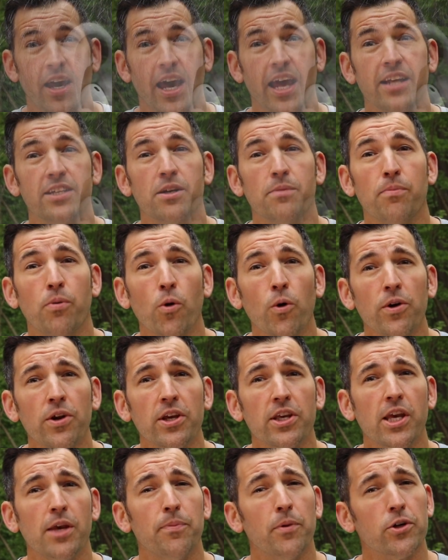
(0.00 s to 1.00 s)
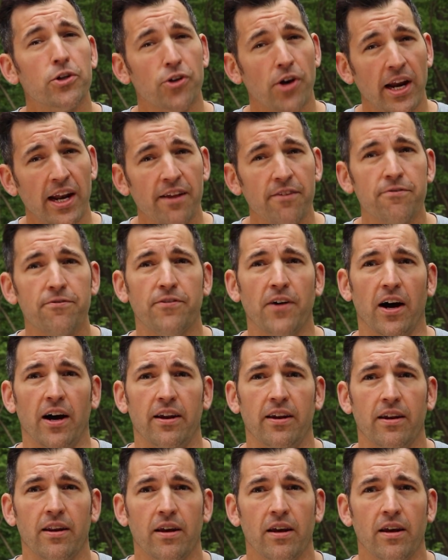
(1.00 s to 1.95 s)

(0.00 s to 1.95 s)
it is important to keep your training fun,